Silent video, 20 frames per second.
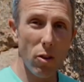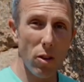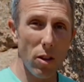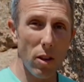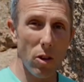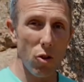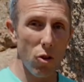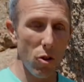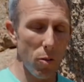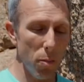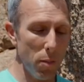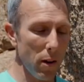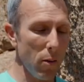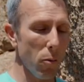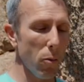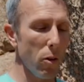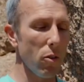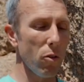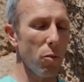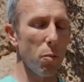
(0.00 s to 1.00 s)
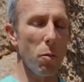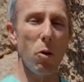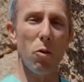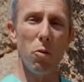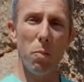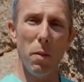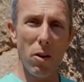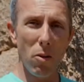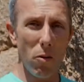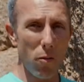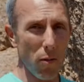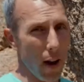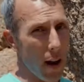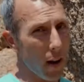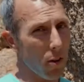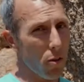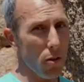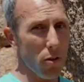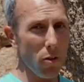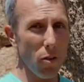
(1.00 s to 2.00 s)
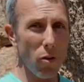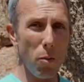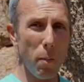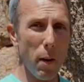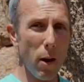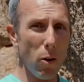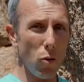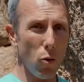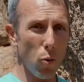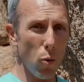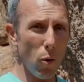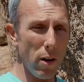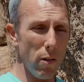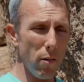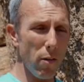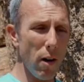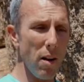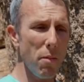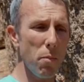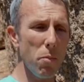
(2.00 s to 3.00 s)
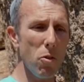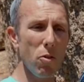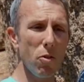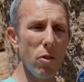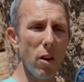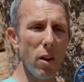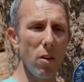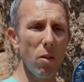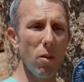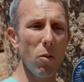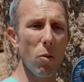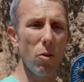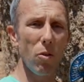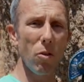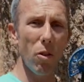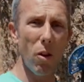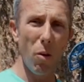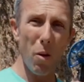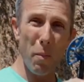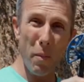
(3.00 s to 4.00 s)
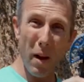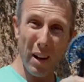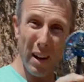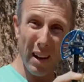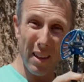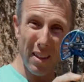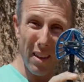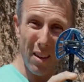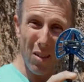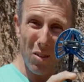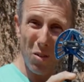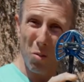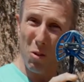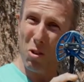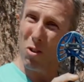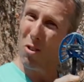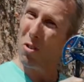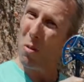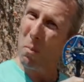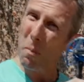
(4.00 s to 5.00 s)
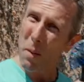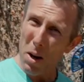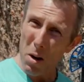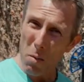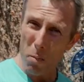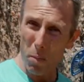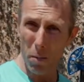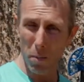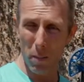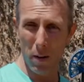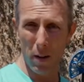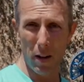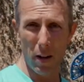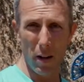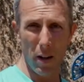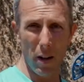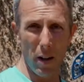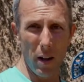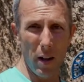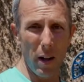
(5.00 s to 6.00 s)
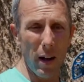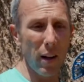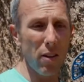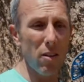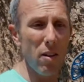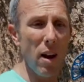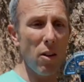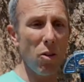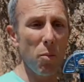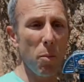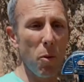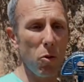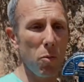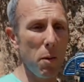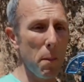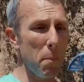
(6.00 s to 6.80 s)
that they should be, which most manufacturers is about 25% or so, about like this, which is a minimum. It's not supposed to be